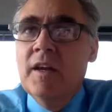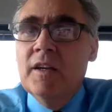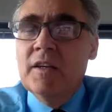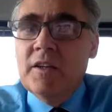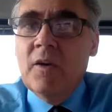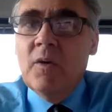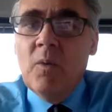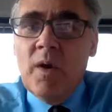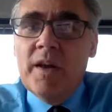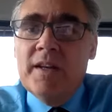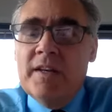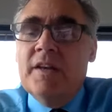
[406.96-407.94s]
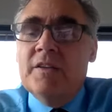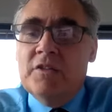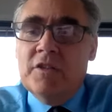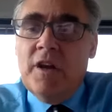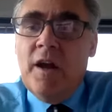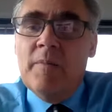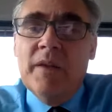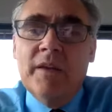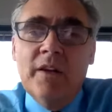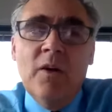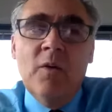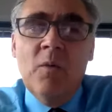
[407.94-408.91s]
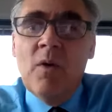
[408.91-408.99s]
don't want a desk job. They
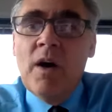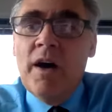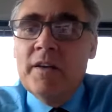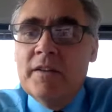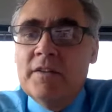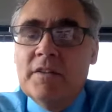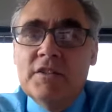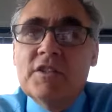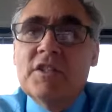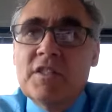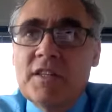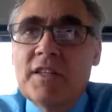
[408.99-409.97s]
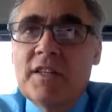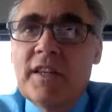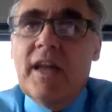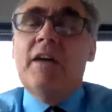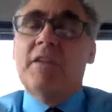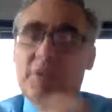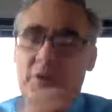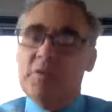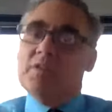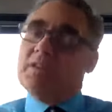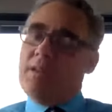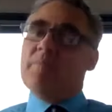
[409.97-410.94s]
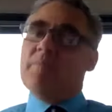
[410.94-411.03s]
don't want to just sit down and do the
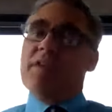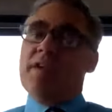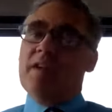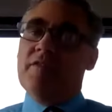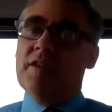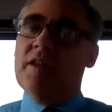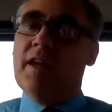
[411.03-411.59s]
same thing every day,